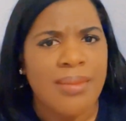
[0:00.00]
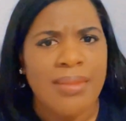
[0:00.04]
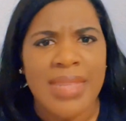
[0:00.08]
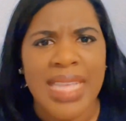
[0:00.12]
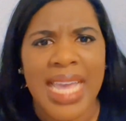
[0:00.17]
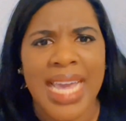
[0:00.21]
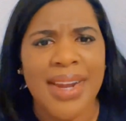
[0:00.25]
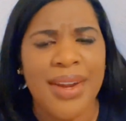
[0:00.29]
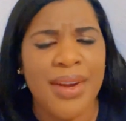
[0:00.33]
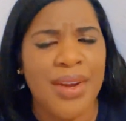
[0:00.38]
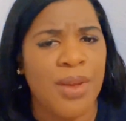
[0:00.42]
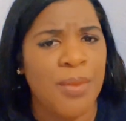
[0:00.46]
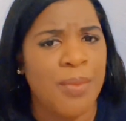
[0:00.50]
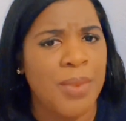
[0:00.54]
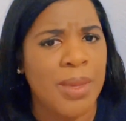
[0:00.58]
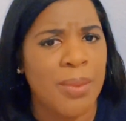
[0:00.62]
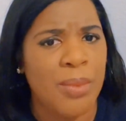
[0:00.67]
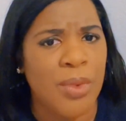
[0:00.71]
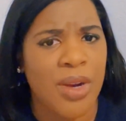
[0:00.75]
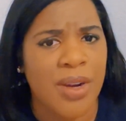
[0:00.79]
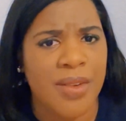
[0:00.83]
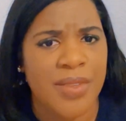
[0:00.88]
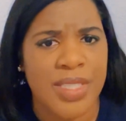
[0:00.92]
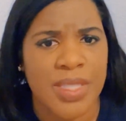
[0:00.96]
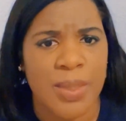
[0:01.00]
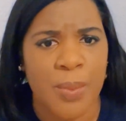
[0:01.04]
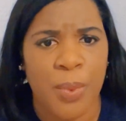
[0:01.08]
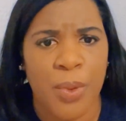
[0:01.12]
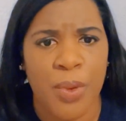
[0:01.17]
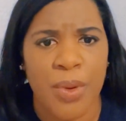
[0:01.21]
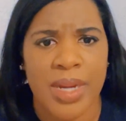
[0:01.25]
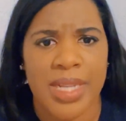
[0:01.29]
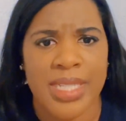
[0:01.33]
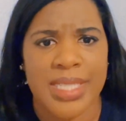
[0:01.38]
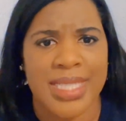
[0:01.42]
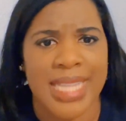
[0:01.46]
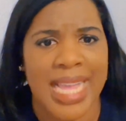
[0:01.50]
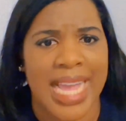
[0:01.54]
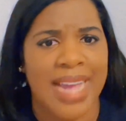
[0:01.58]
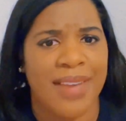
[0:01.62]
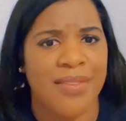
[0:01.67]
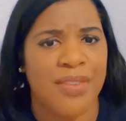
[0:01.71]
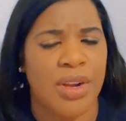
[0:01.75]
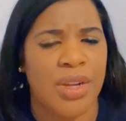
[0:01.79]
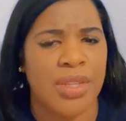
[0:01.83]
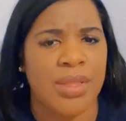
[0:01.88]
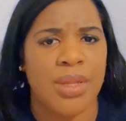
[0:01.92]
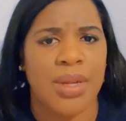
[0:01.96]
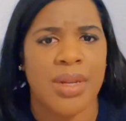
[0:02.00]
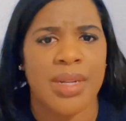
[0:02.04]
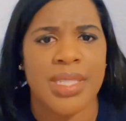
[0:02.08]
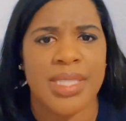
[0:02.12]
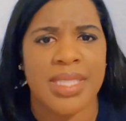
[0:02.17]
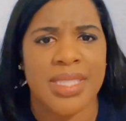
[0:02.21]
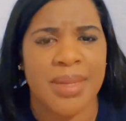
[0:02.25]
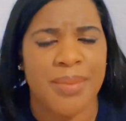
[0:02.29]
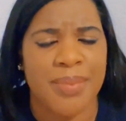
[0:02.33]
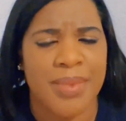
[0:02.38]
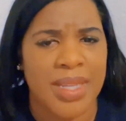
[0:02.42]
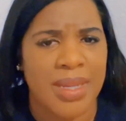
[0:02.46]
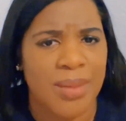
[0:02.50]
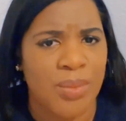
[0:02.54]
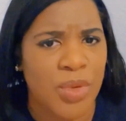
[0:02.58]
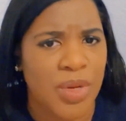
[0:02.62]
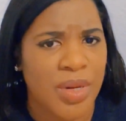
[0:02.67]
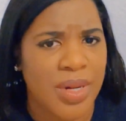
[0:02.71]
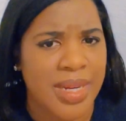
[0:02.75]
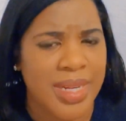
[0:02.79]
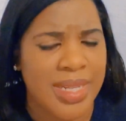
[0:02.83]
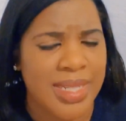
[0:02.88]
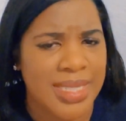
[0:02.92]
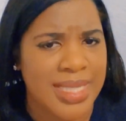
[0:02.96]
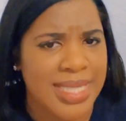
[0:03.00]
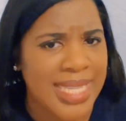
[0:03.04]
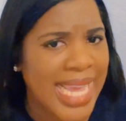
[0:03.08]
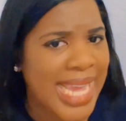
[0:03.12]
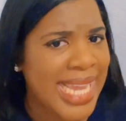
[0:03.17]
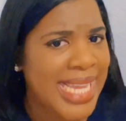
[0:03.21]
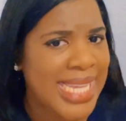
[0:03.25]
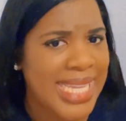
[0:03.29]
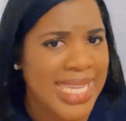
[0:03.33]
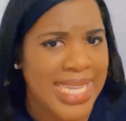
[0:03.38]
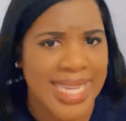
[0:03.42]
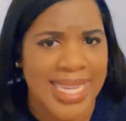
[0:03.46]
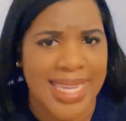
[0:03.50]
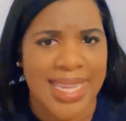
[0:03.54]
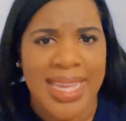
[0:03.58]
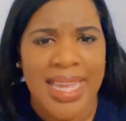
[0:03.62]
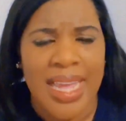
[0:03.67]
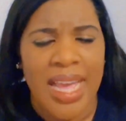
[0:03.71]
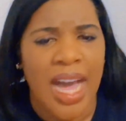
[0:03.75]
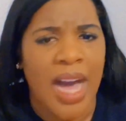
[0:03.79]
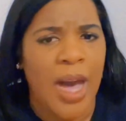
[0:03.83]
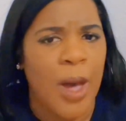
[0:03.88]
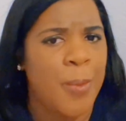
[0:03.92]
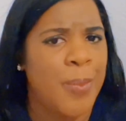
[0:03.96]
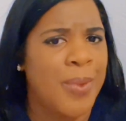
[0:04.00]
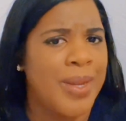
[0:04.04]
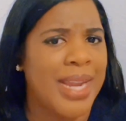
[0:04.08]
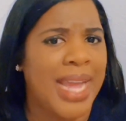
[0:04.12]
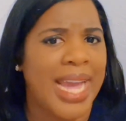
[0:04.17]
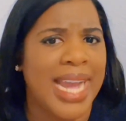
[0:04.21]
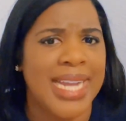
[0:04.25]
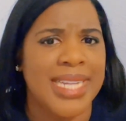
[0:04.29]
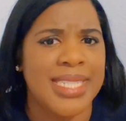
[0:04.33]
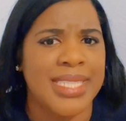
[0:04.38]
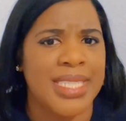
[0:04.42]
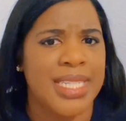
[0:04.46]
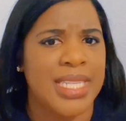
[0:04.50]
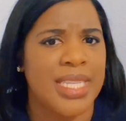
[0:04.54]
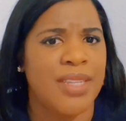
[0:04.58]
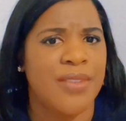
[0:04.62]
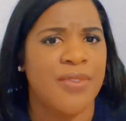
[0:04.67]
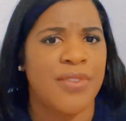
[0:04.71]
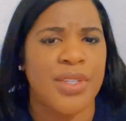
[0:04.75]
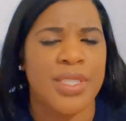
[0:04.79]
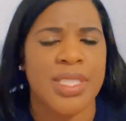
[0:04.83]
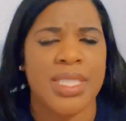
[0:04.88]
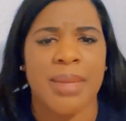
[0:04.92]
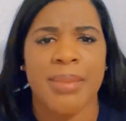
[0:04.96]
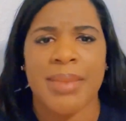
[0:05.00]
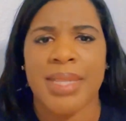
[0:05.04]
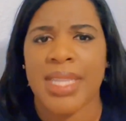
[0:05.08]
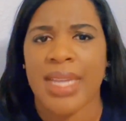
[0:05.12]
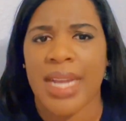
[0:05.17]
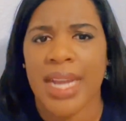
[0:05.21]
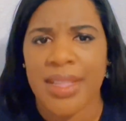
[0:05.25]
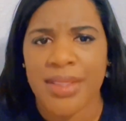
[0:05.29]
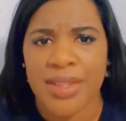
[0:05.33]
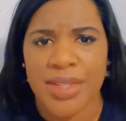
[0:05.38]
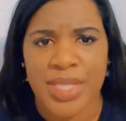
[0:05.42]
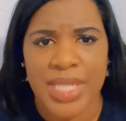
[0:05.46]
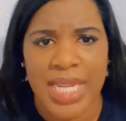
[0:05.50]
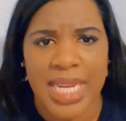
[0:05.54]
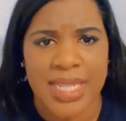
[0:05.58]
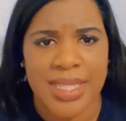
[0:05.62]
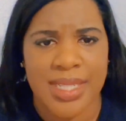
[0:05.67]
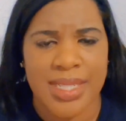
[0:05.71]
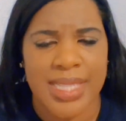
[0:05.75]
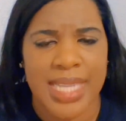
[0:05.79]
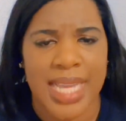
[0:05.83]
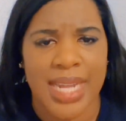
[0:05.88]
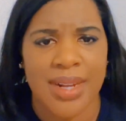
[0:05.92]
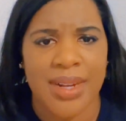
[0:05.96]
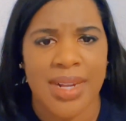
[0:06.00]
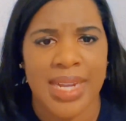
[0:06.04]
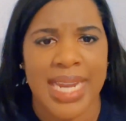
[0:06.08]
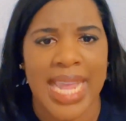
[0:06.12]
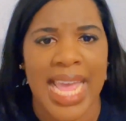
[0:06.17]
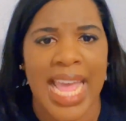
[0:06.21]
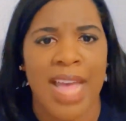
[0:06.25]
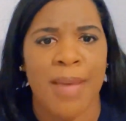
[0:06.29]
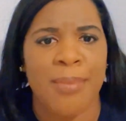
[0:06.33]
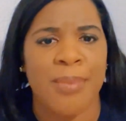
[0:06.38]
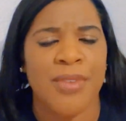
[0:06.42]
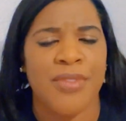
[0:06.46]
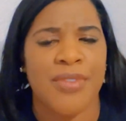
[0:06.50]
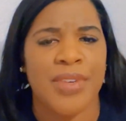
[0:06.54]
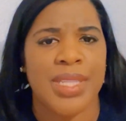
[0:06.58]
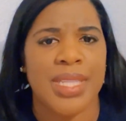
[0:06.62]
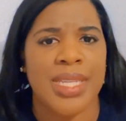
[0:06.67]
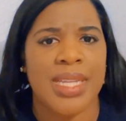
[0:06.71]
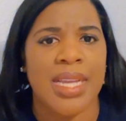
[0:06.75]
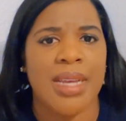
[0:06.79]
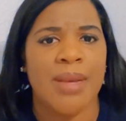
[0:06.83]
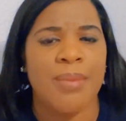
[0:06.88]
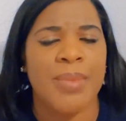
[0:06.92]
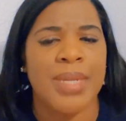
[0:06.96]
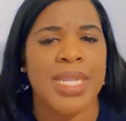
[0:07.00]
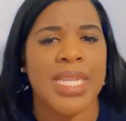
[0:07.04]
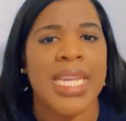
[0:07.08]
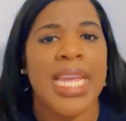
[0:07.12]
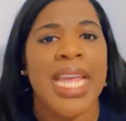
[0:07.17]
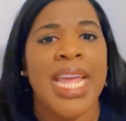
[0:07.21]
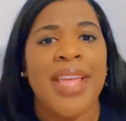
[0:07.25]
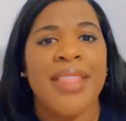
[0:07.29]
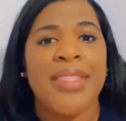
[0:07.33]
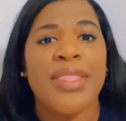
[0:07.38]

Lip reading: I don't know, be more of support staff, or learn something more techie up in IT for some of the other changes that are going to happen for the company.